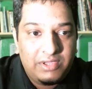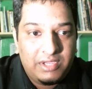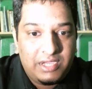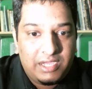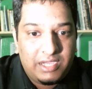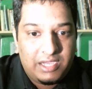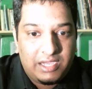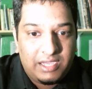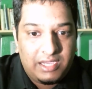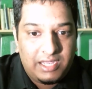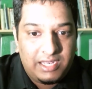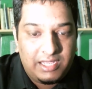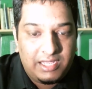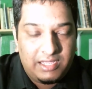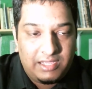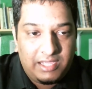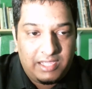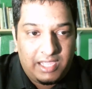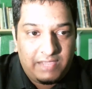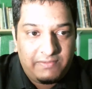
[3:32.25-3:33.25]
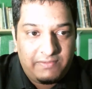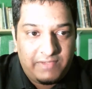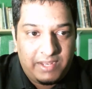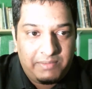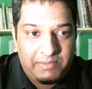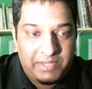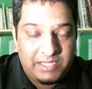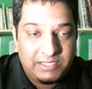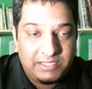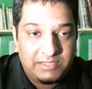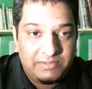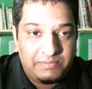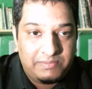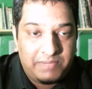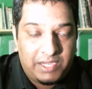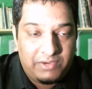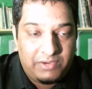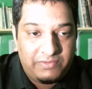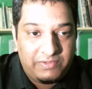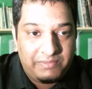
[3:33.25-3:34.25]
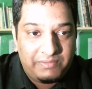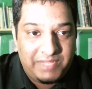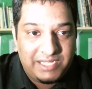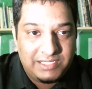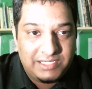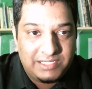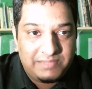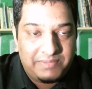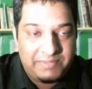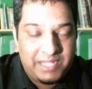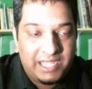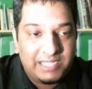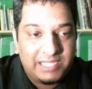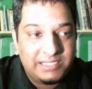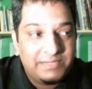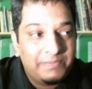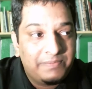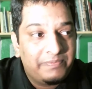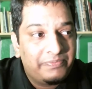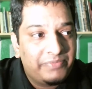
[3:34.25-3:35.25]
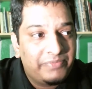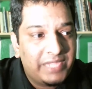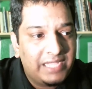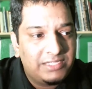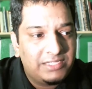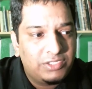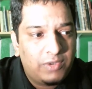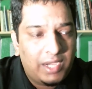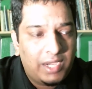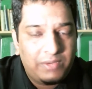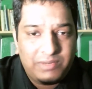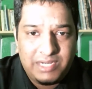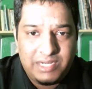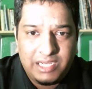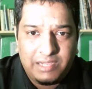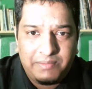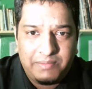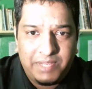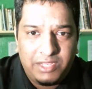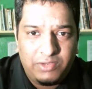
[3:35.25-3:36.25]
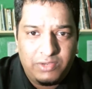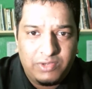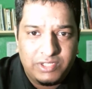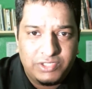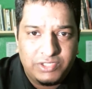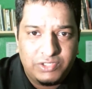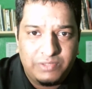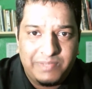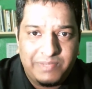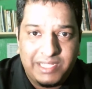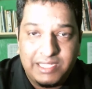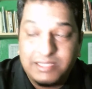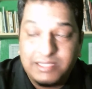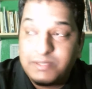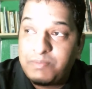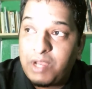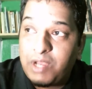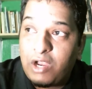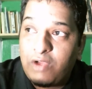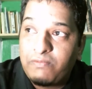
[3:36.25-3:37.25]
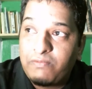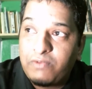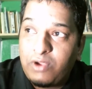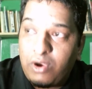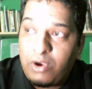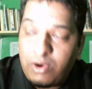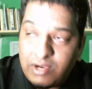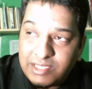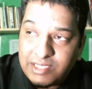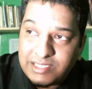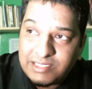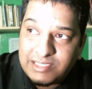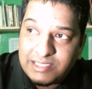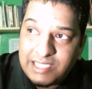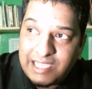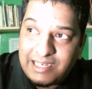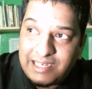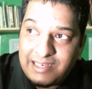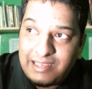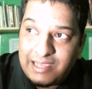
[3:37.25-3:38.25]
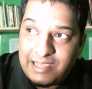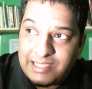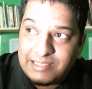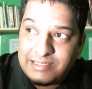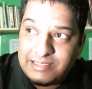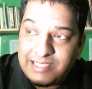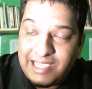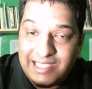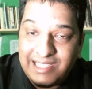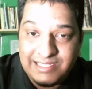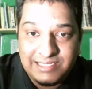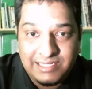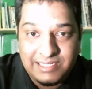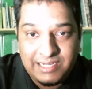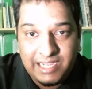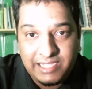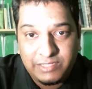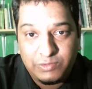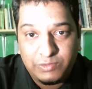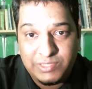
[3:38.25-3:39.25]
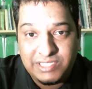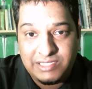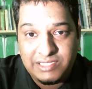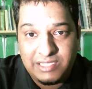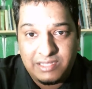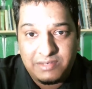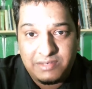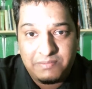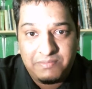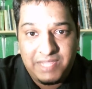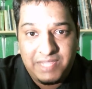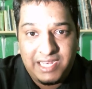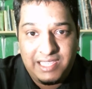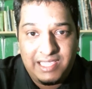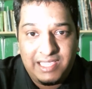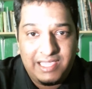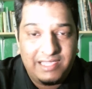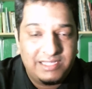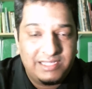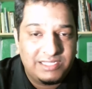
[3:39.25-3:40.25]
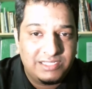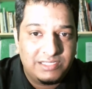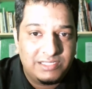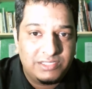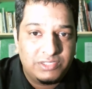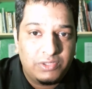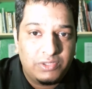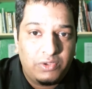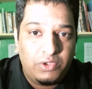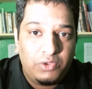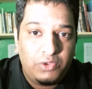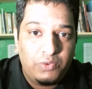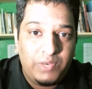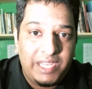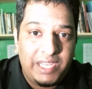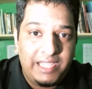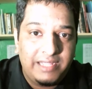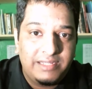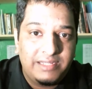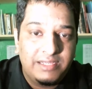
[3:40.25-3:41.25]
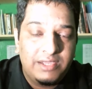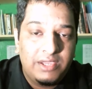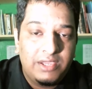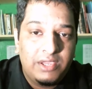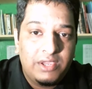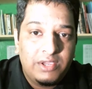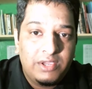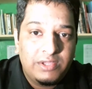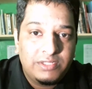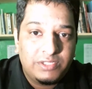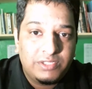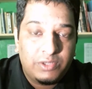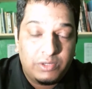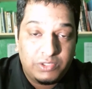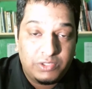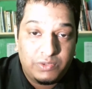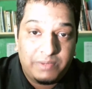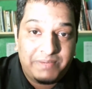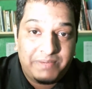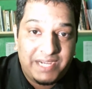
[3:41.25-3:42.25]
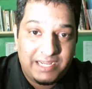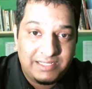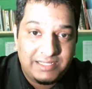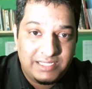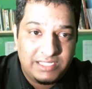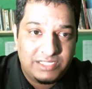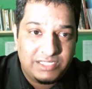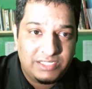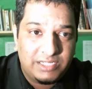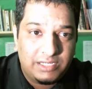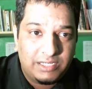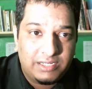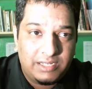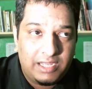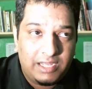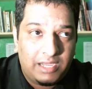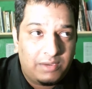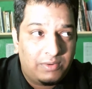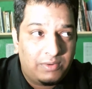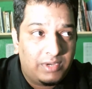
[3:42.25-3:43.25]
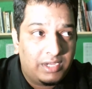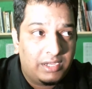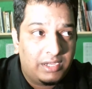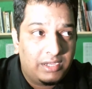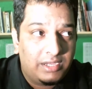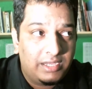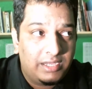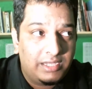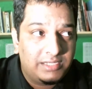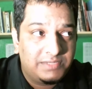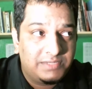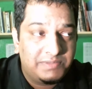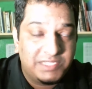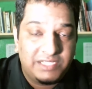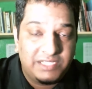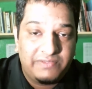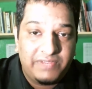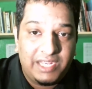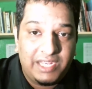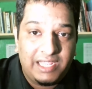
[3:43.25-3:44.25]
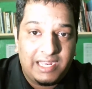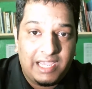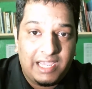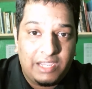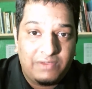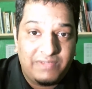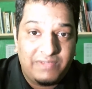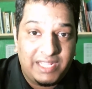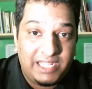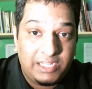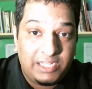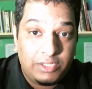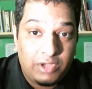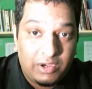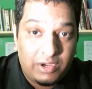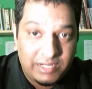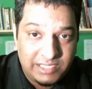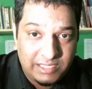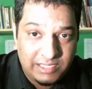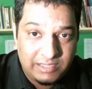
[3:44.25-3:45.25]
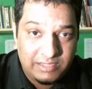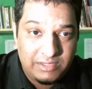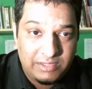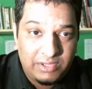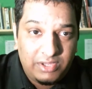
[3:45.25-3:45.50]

a very powerful medicinal plant. And so I would recommend you consuming this, but of course it does interact with certain medications, so you need to go to a practitioner, now specifically an Ayurvedic doctor.